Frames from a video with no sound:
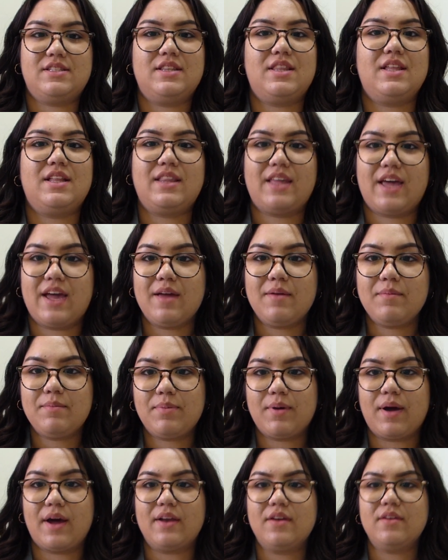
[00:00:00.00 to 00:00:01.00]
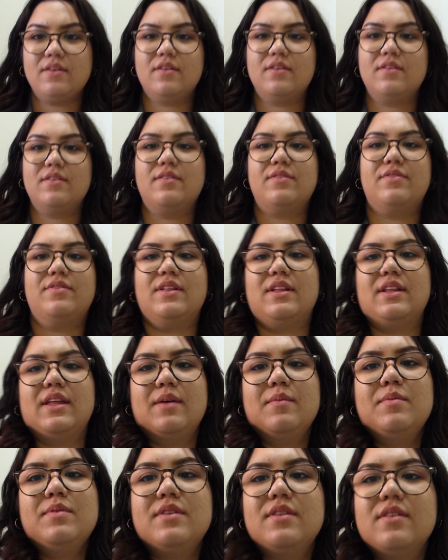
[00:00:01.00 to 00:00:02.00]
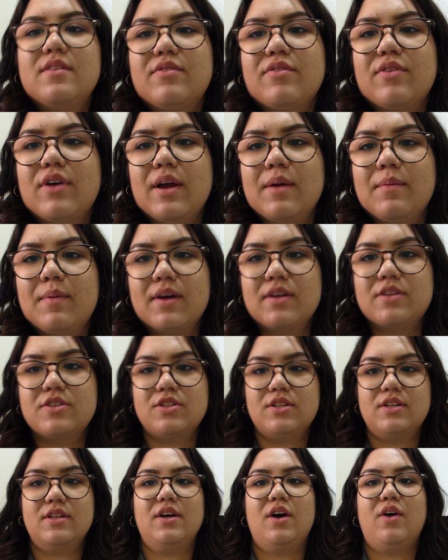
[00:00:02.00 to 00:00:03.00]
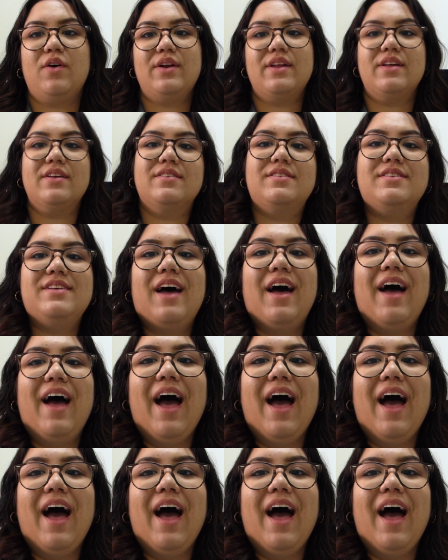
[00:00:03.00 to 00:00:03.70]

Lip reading: The lamp, I don't know if the lamp's in the frame actually. Oh, it is.